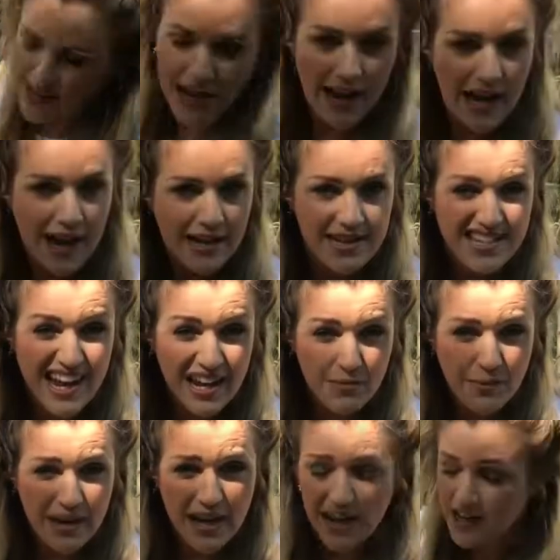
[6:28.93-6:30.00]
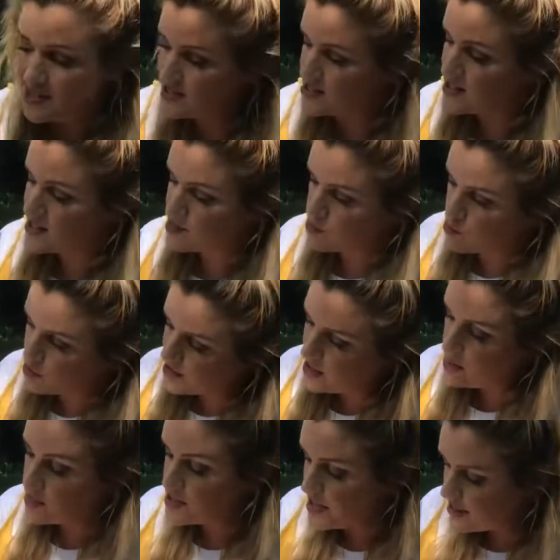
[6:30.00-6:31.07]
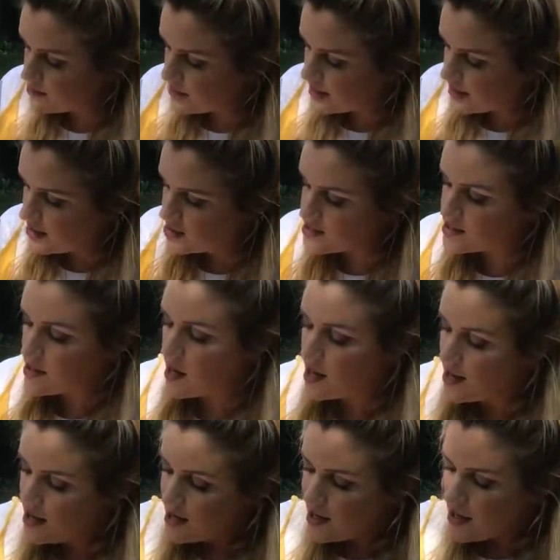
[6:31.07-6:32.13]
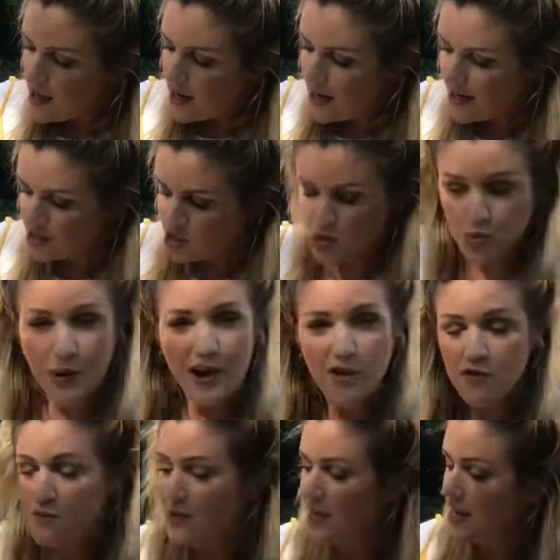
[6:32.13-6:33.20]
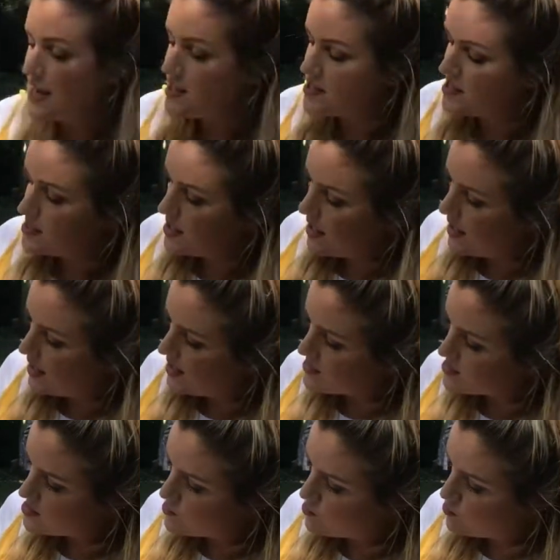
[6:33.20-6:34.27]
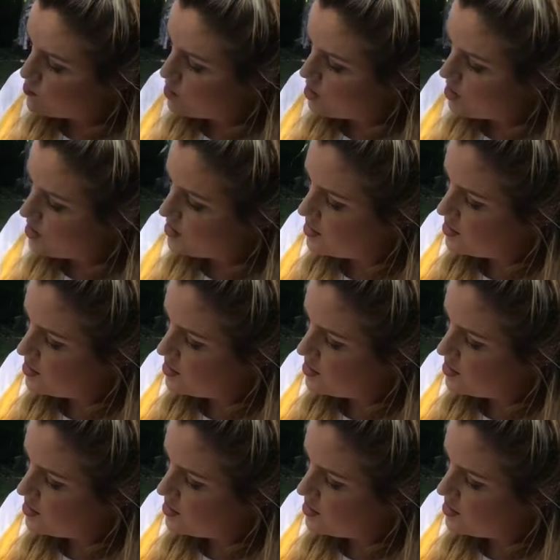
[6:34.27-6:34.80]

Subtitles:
add 10 minutes is 1 hour 10 minutes. Add 12 minutes is 1